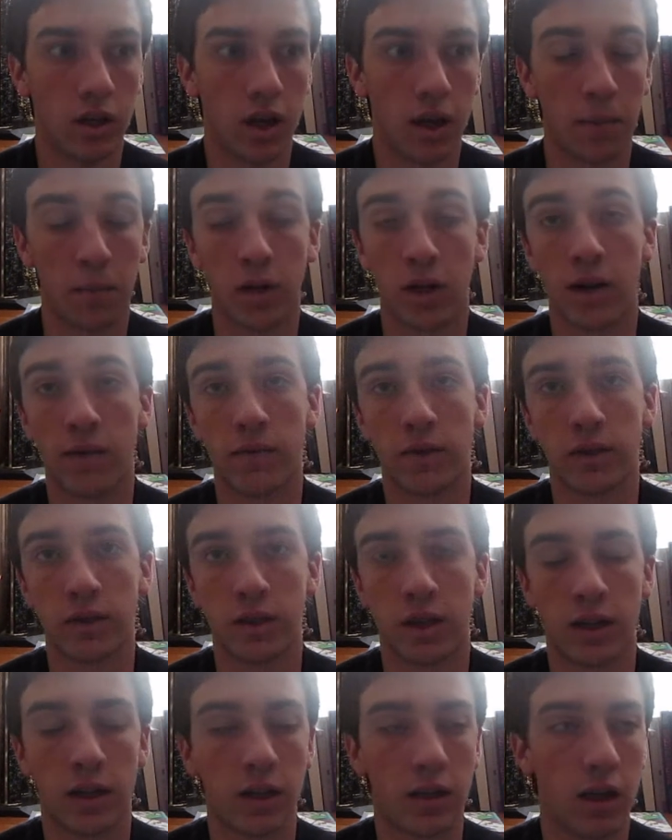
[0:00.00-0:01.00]
I'm going to have to
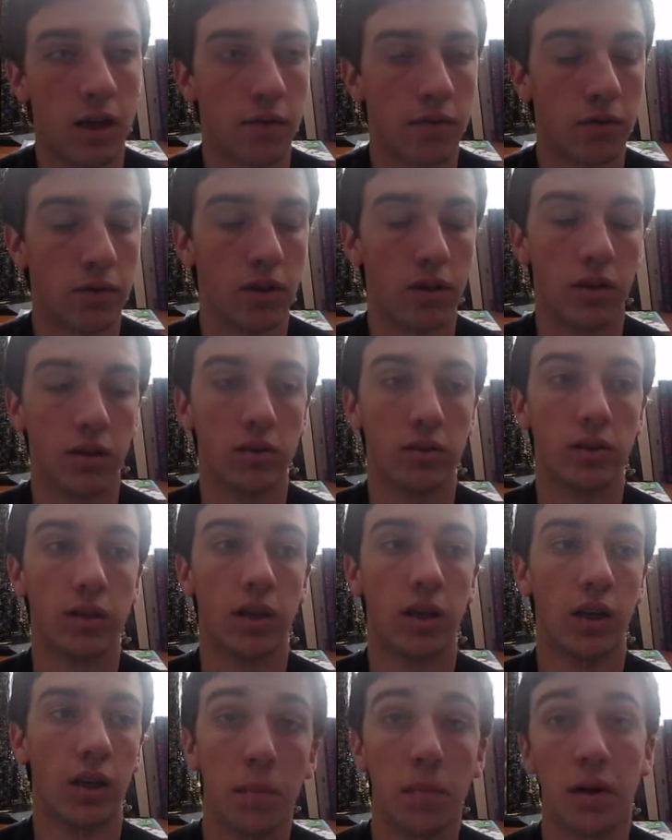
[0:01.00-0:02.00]
study a lot for those.
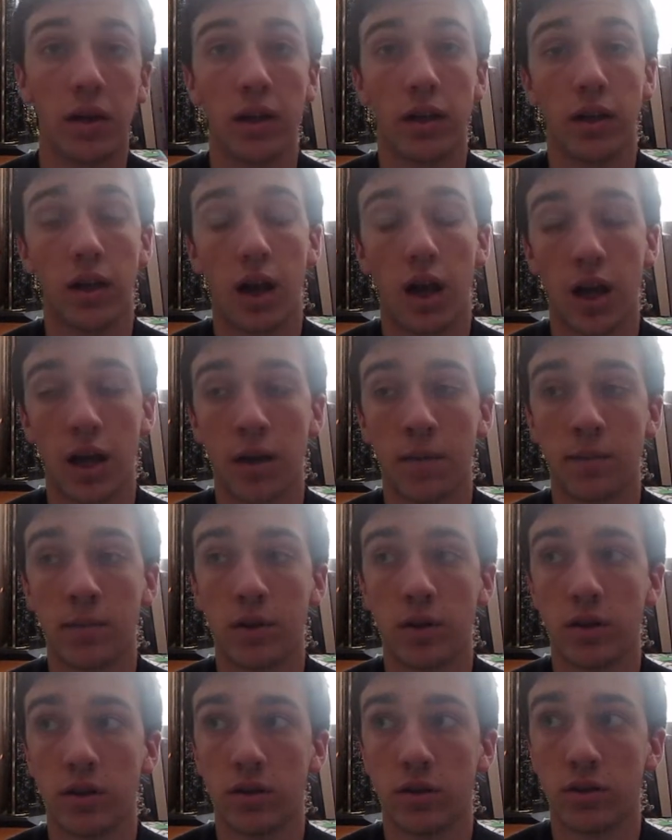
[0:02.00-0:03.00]
But I am
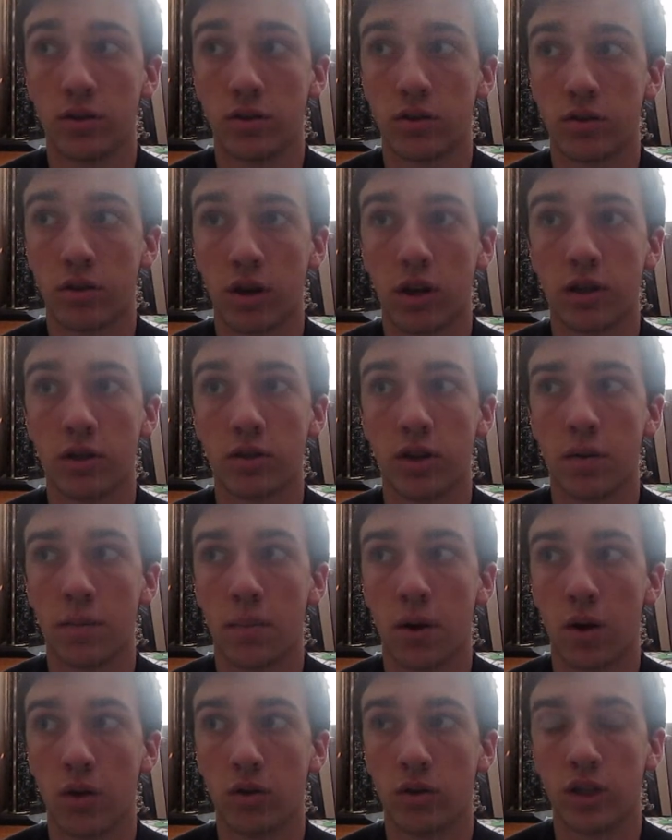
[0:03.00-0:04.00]
going to try to start
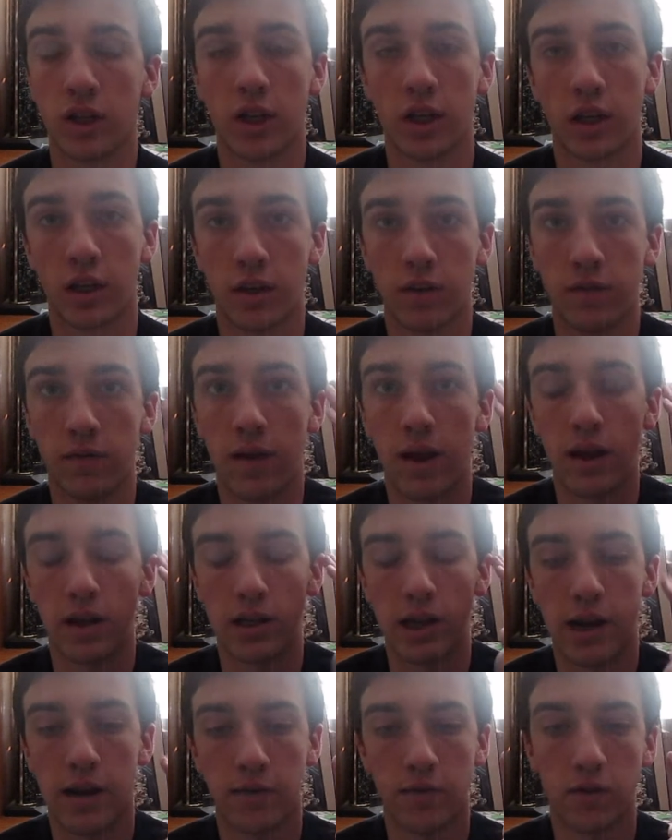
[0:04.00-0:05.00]
posting, and in fact,
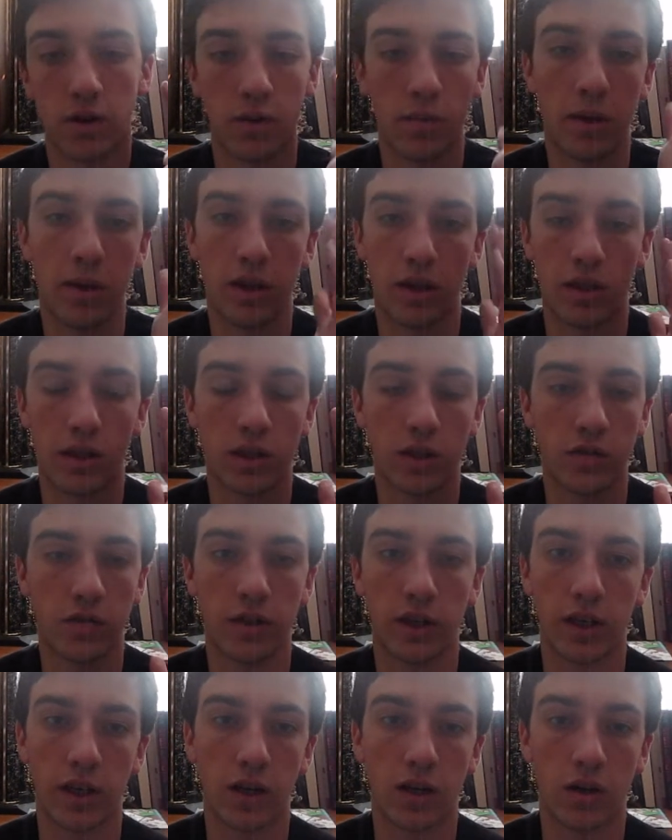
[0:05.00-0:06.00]
after I make this
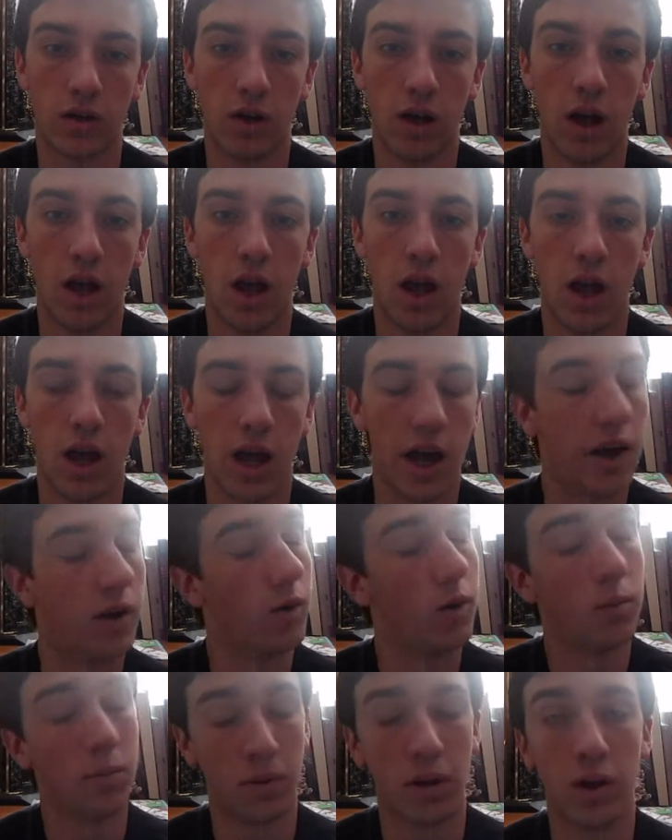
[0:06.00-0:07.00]
video, I
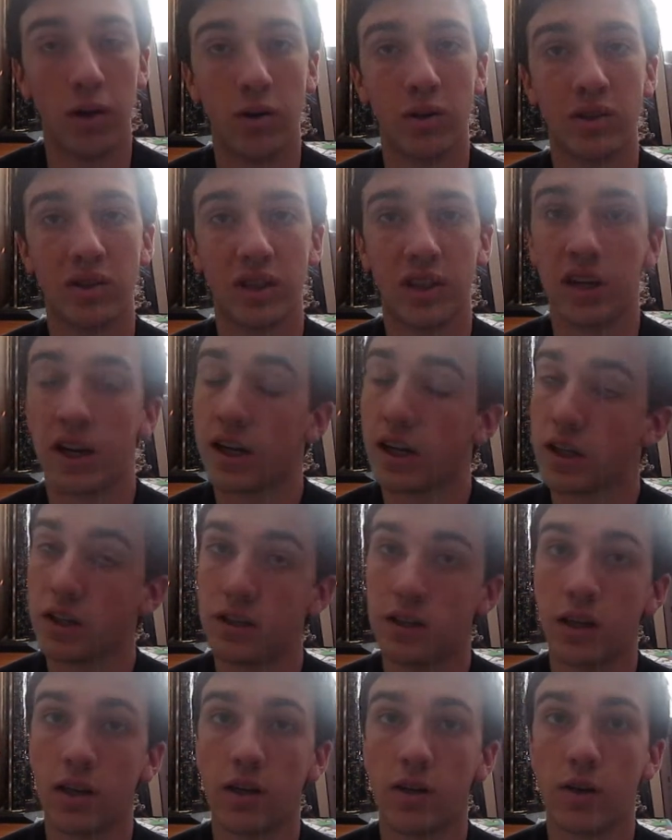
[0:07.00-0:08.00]
will post, and I can
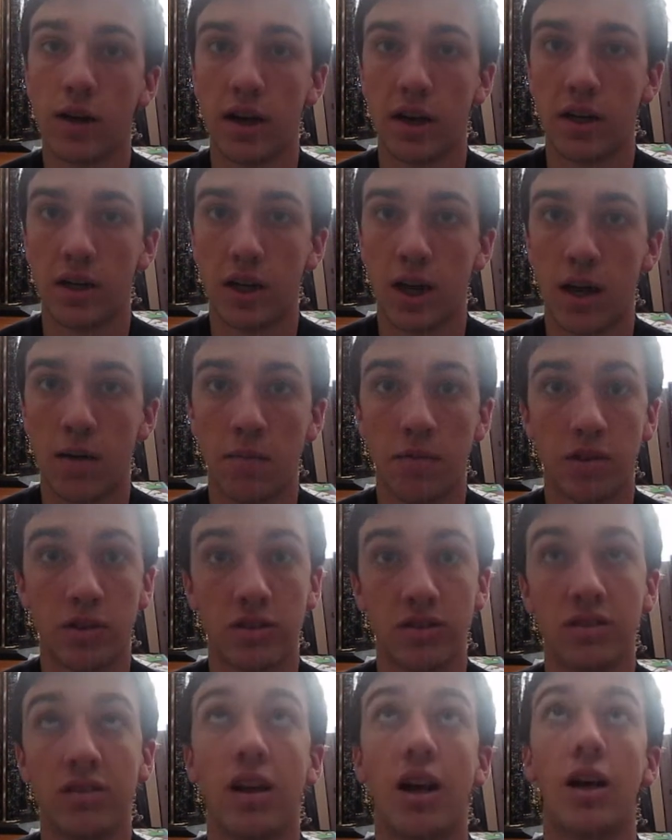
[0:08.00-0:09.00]
tell you ahead of time, this
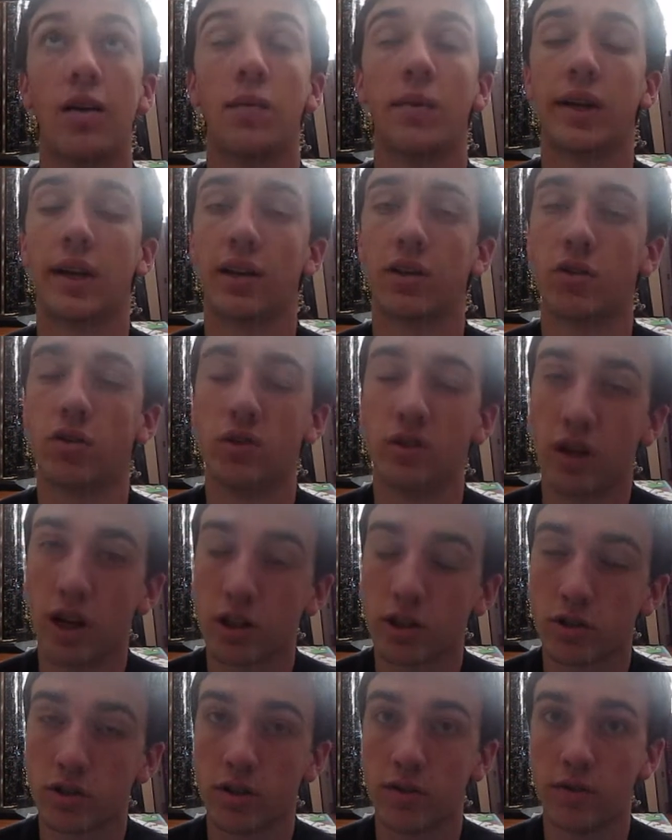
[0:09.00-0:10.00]
is not my
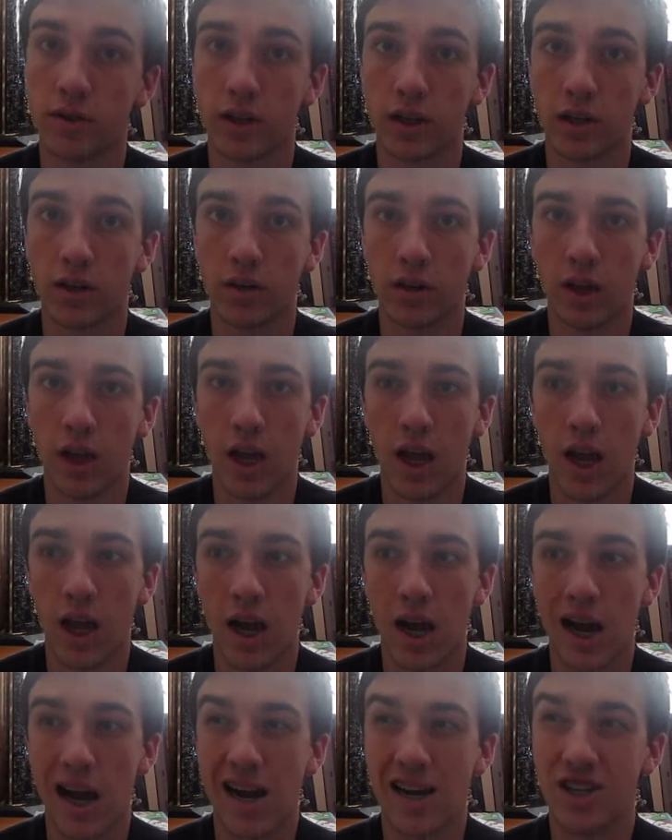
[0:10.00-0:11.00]
introductory video.
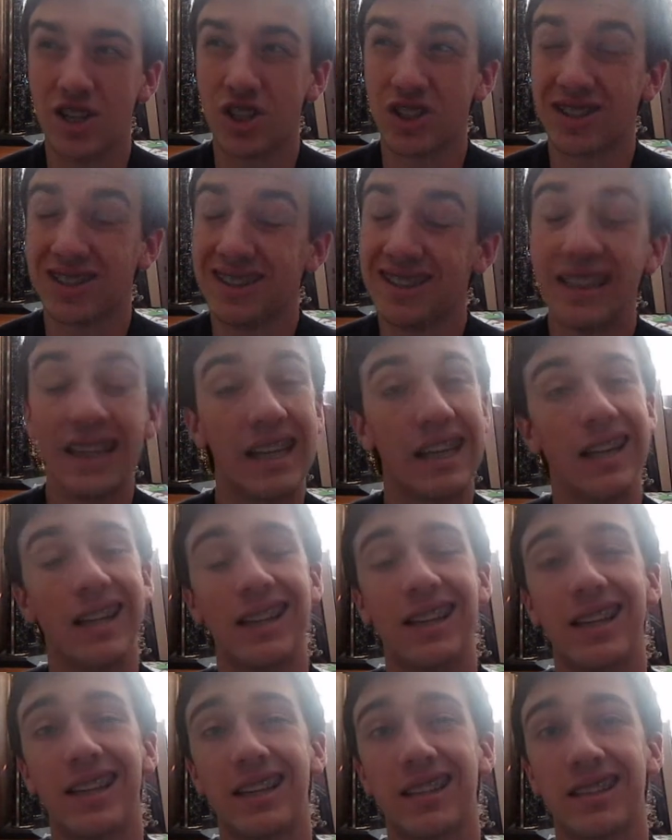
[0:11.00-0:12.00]
I just
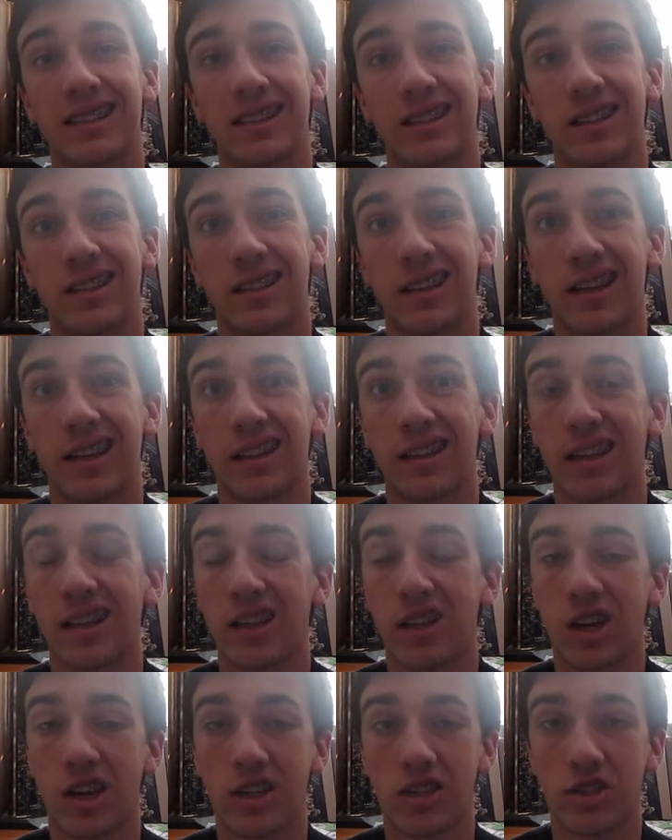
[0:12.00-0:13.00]
needed this to let
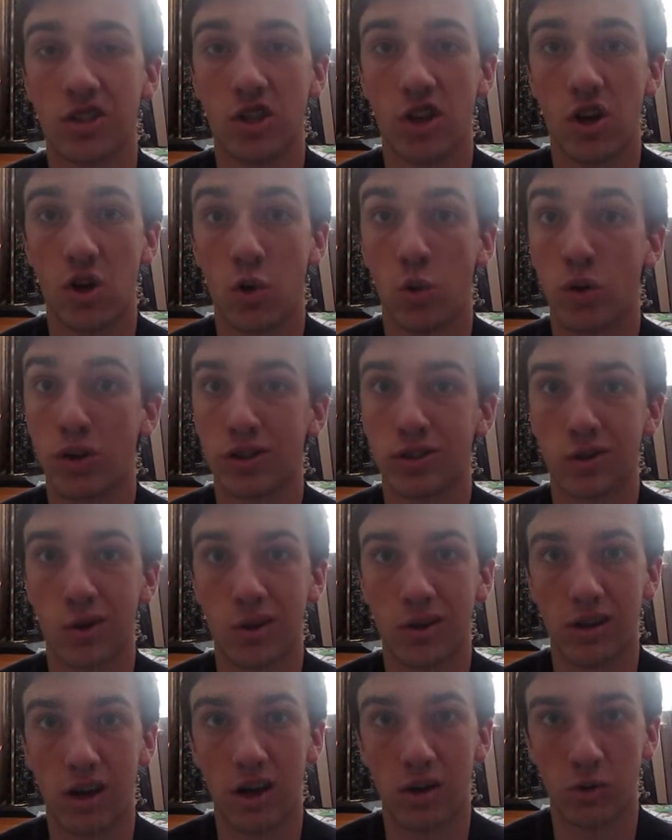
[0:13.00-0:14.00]
you guys know what's
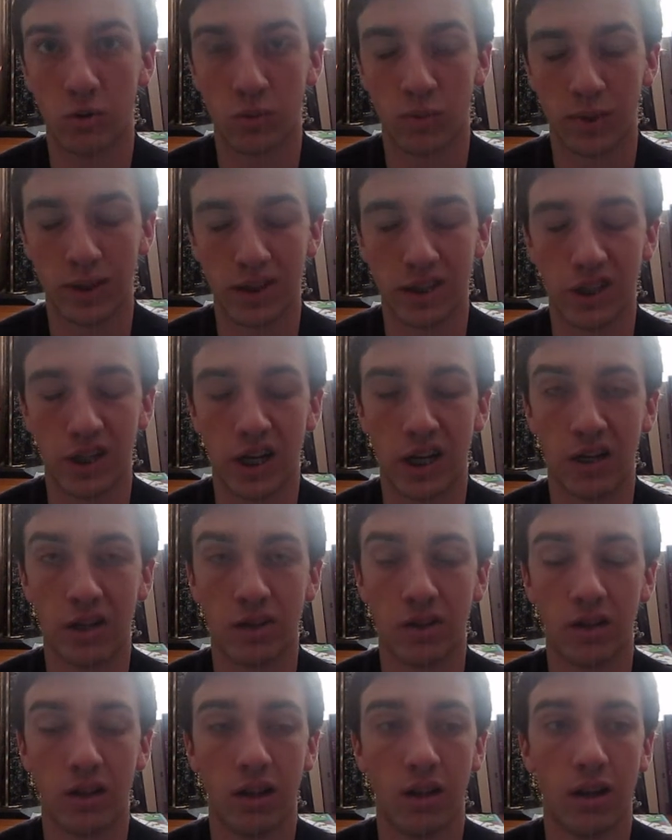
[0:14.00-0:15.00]
going on with my
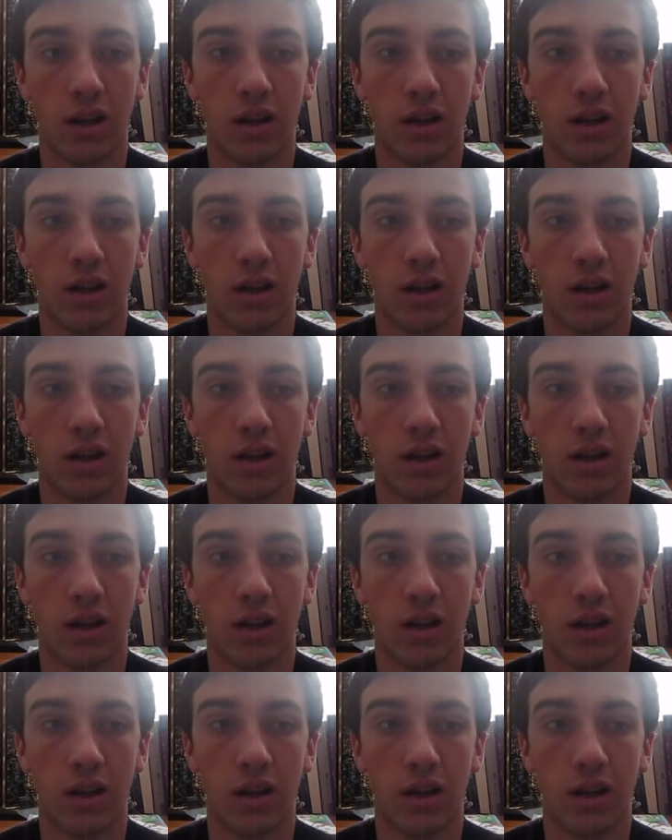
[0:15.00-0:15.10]
channel.